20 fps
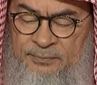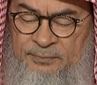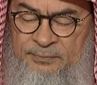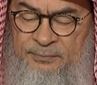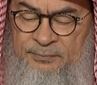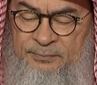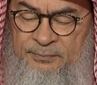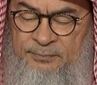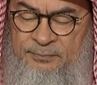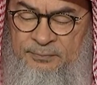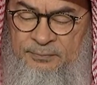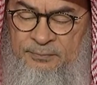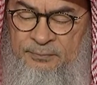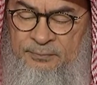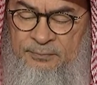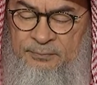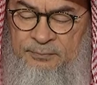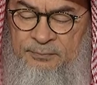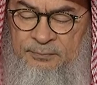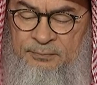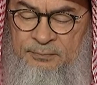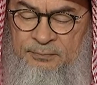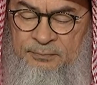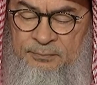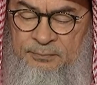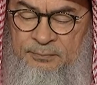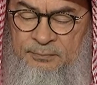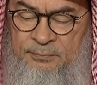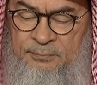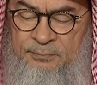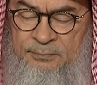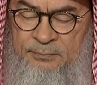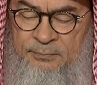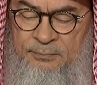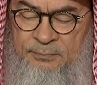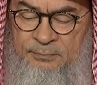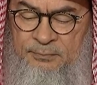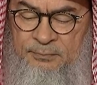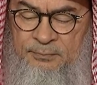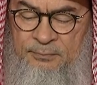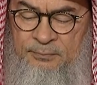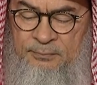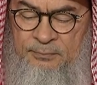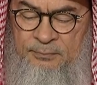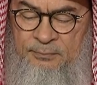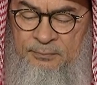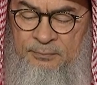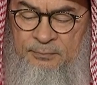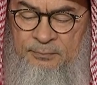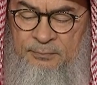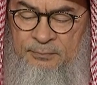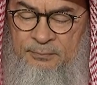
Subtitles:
(silence)